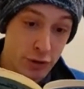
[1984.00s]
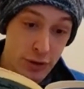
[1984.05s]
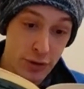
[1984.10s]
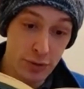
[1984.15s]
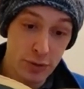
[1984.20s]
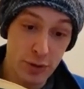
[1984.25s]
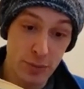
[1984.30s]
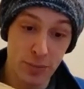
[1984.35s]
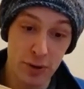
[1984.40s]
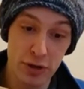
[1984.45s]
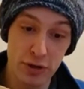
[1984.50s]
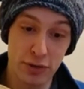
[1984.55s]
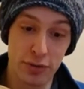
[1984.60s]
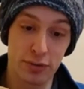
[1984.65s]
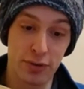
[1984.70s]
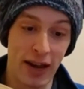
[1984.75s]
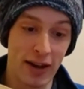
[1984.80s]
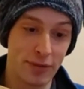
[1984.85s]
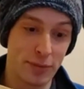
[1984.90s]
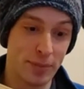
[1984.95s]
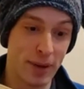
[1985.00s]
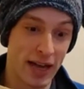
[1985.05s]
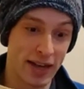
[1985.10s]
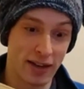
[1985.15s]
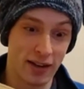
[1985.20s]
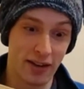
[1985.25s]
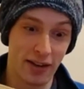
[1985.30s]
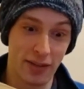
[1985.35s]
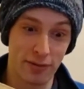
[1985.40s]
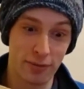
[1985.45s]
choose to push the raft
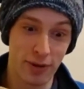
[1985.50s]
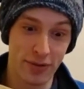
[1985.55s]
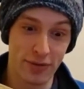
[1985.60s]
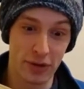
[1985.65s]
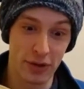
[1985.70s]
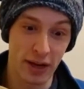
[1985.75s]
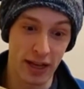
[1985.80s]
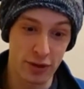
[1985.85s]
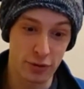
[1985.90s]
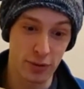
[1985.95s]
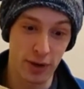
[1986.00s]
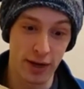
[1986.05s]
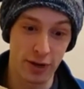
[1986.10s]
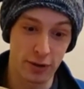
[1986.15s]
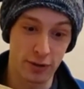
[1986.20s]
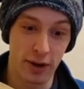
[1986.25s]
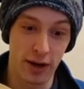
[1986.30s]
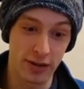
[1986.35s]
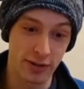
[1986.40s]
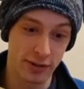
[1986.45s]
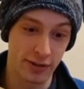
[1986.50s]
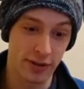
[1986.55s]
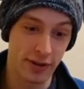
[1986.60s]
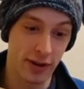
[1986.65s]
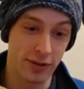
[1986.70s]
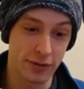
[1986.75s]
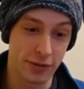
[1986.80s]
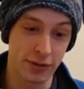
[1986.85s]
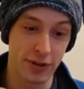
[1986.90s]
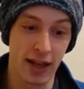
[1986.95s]
back into the river and try to cross to the
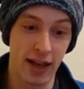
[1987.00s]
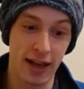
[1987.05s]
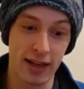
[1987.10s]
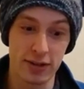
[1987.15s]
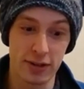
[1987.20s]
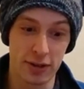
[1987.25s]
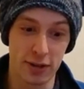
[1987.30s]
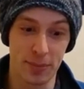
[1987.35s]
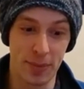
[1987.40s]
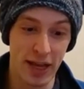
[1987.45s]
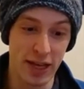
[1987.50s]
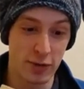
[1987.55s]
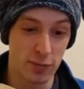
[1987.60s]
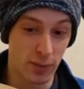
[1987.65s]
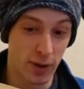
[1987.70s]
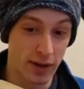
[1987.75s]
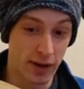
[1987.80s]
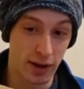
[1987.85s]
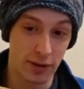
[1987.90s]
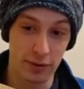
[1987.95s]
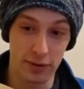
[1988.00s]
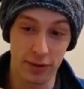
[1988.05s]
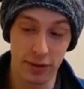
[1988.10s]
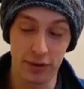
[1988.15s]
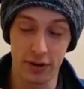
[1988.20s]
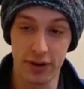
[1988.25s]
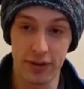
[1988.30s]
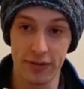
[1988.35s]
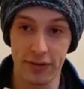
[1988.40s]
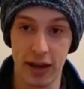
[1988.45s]
other side, turn to page
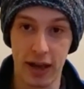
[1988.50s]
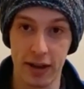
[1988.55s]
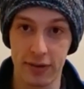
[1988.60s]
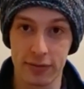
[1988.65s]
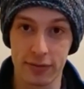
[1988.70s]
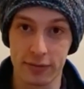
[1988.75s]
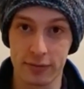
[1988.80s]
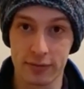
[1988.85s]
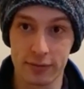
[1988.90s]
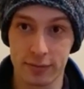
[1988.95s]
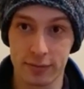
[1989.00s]
135.